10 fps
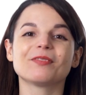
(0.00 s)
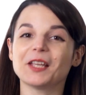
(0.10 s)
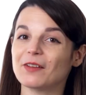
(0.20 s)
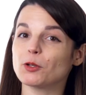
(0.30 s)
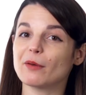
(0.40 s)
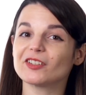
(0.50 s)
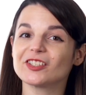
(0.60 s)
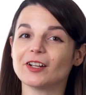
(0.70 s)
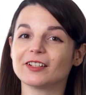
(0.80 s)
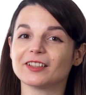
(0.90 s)
Have you ever
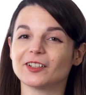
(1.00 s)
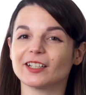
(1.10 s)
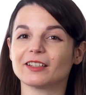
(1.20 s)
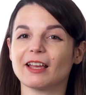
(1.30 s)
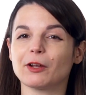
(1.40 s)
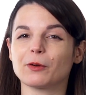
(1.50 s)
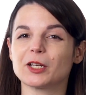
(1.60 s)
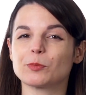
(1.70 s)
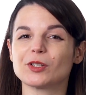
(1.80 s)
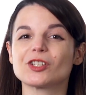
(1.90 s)
started learning a
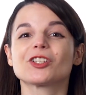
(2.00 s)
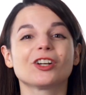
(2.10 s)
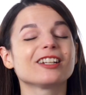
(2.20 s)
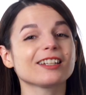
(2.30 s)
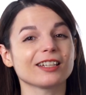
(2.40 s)
language but just couldn't